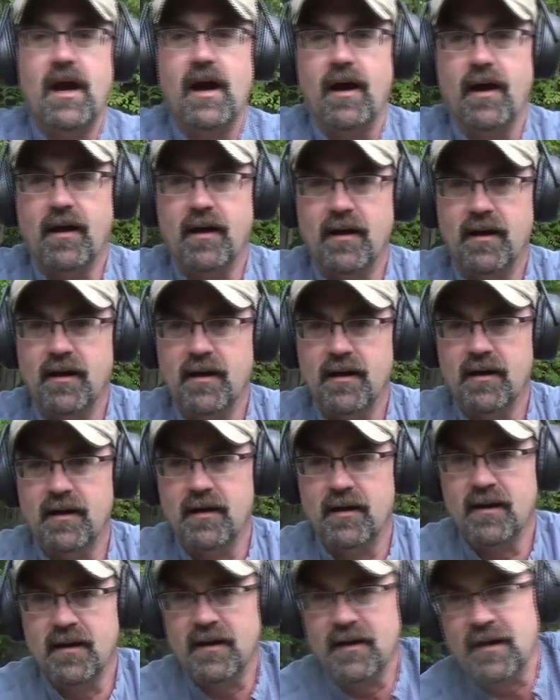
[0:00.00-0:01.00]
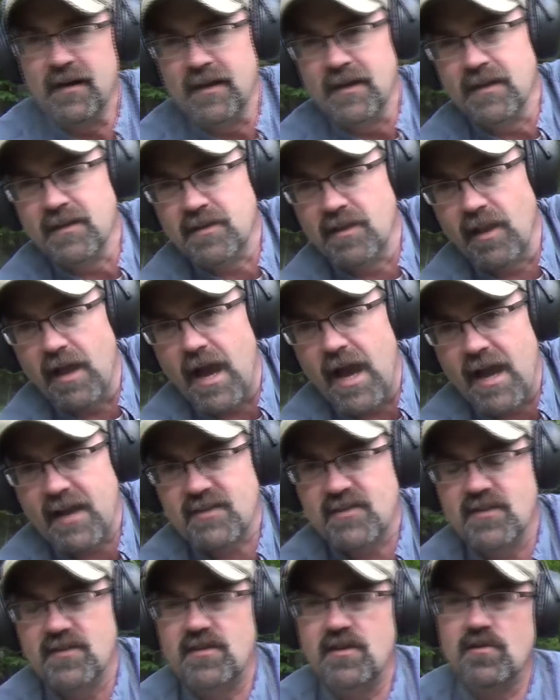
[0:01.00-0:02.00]

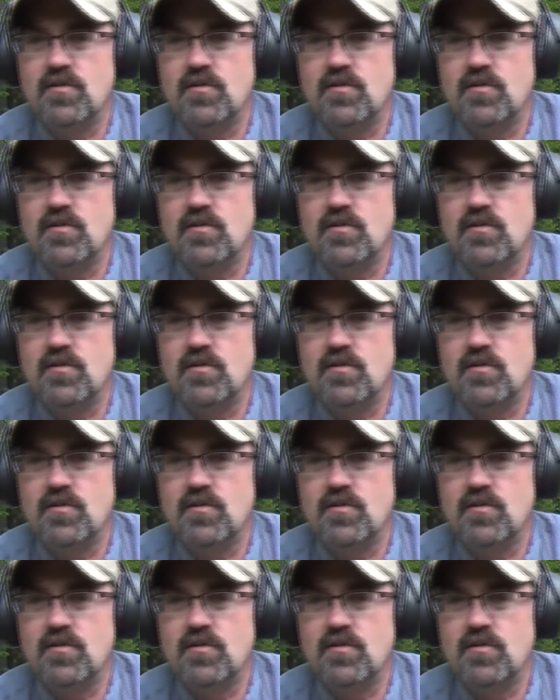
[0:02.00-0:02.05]
Glocks is